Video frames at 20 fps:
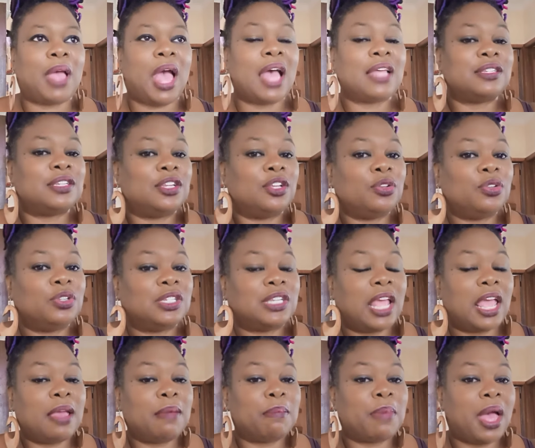I still
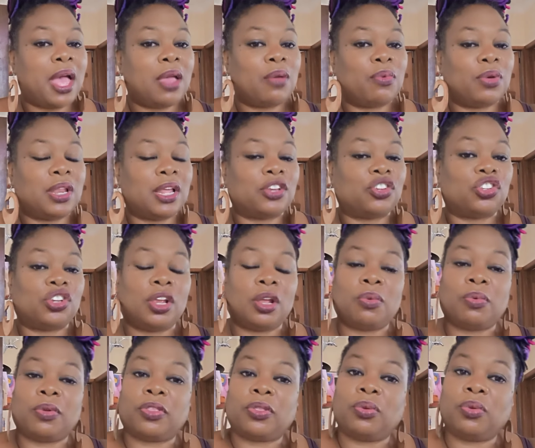stand by what I
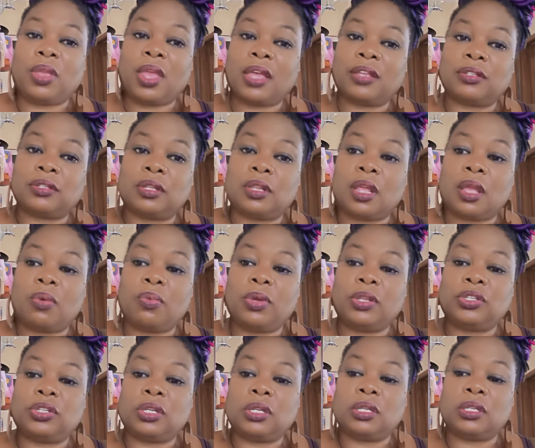shared with you yesterday,
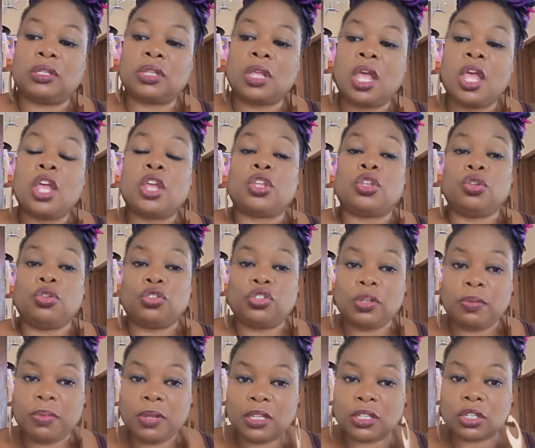which is you
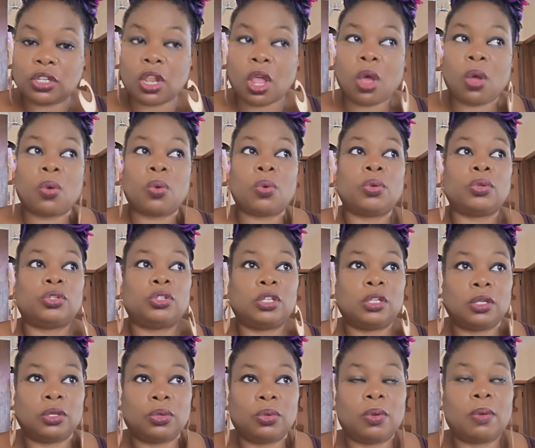should be slow
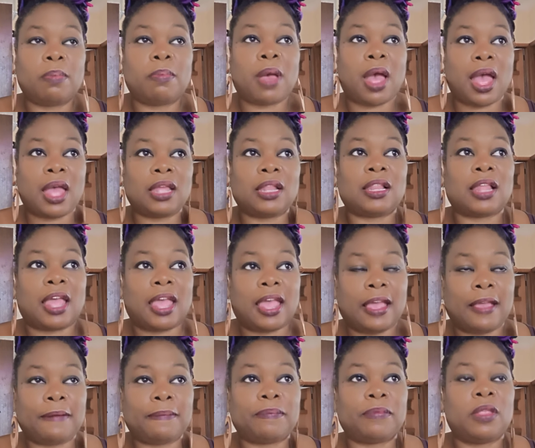to buy
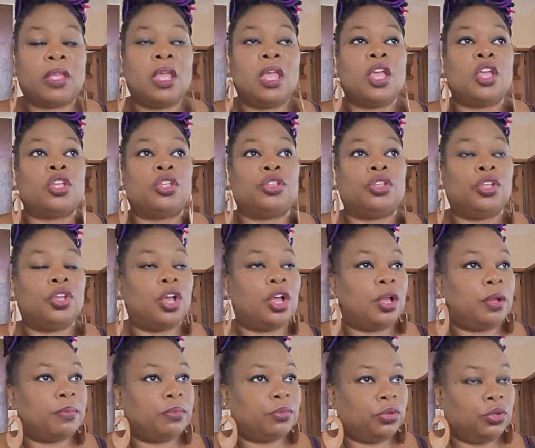land.
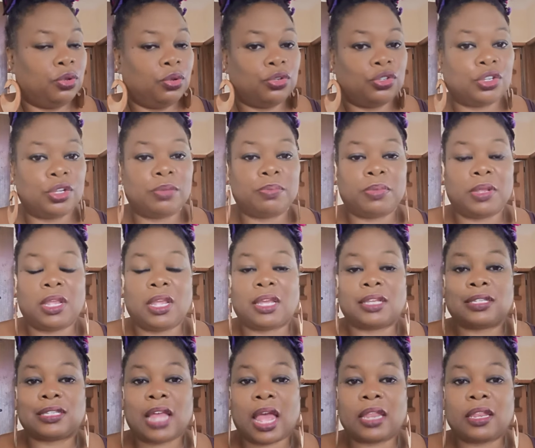You should be
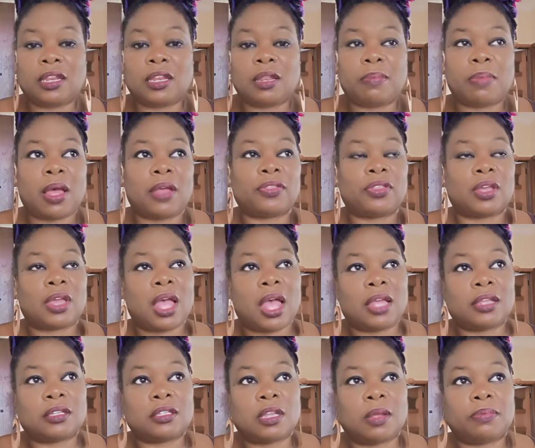excited about the
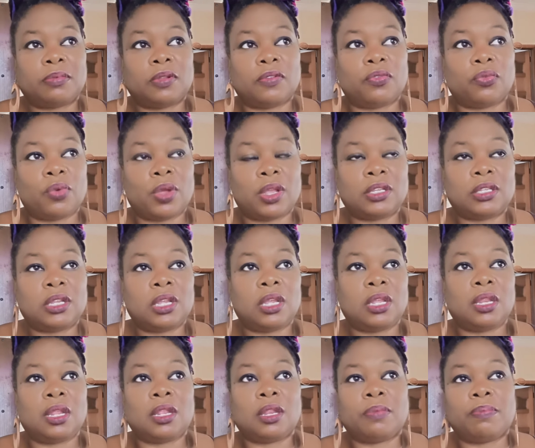concept of
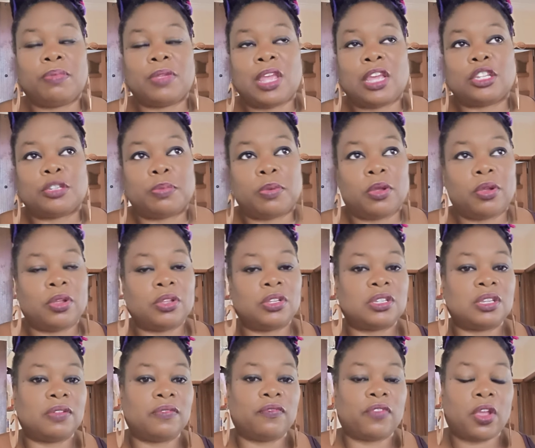renting and
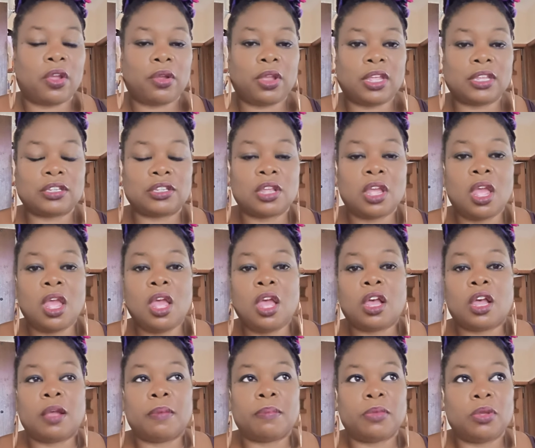experiencing various
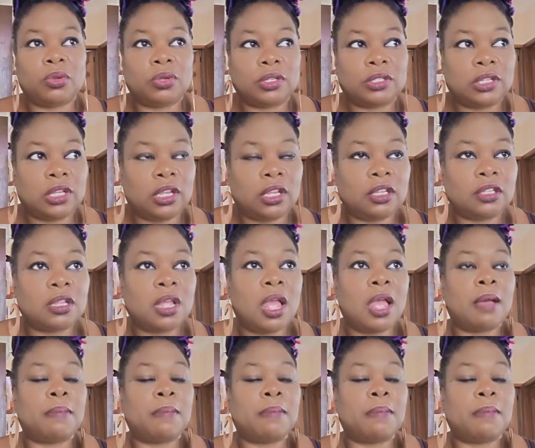communities.